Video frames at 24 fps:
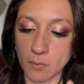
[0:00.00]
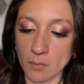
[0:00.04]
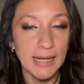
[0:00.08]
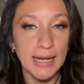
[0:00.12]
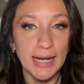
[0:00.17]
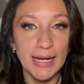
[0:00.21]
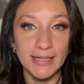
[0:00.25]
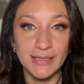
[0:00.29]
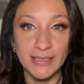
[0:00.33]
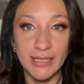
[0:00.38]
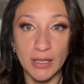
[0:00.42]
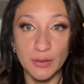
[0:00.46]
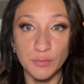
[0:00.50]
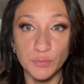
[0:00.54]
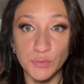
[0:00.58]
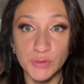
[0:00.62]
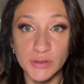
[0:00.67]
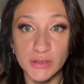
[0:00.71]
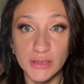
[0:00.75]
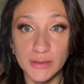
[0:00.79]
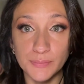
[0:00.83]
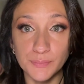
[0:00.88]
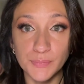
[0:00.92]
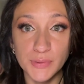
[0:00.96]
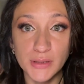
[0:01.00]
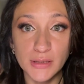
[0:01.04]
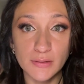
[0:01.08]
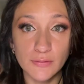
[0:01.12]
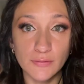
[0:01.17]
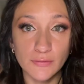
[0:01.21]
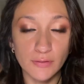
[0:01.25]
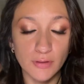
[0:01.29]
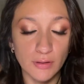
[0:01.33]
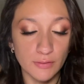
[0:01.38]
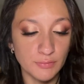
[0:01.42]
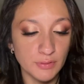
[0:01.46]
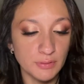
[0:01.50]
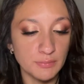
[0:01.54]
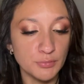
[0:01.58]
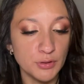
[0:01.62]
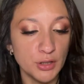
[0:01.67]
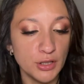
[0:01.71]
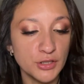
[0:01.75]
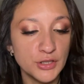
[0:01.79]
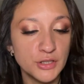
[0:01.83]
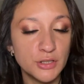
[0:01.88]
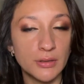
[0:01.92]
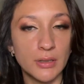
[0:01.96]
And now with a big fluffy
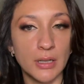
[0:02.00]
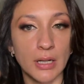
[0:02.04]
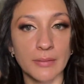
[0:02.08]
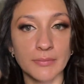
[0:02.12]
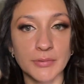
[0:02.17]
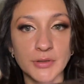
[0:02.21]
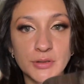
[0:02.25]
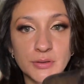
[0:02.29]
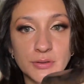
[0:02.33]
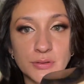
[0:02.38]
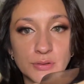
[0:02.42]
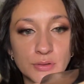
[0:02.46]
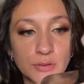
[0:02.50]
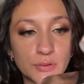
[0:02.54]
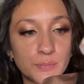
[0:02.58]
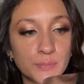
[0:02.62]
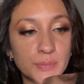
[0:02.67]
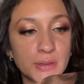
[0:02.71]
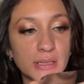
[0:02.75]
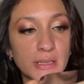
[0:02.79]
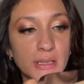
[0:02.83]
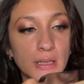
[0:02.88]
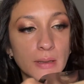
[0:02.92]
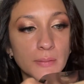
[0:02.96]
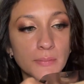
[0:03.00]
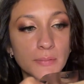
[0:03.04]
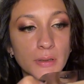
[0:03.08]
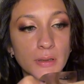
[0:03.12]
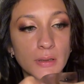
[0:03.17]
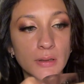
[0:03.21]
brush, I'm going to pick up,